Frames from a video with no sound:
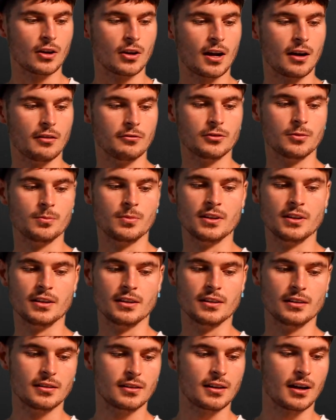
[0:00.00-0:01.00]

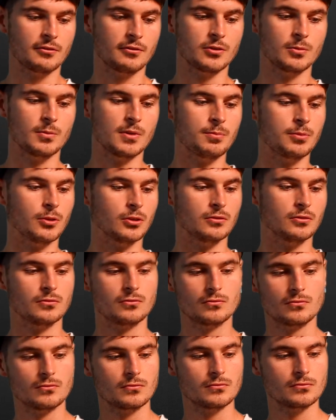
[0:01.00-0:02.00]
comfortably put
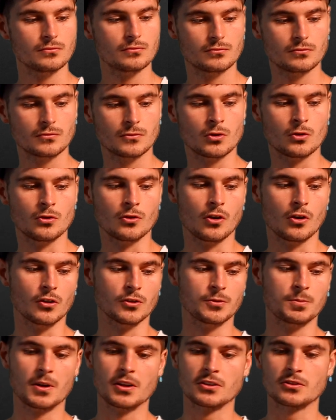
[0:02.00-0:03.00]
2
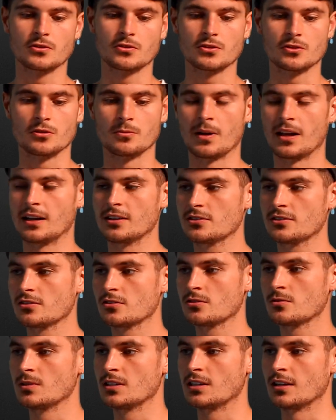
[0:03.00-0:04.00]
goals past Crystal Palace
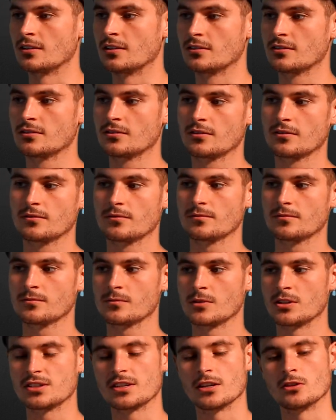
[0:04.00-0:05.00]
this weekend. I'm
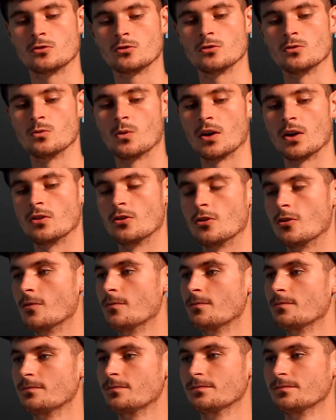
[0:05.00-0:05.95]
going to say 2-1 though.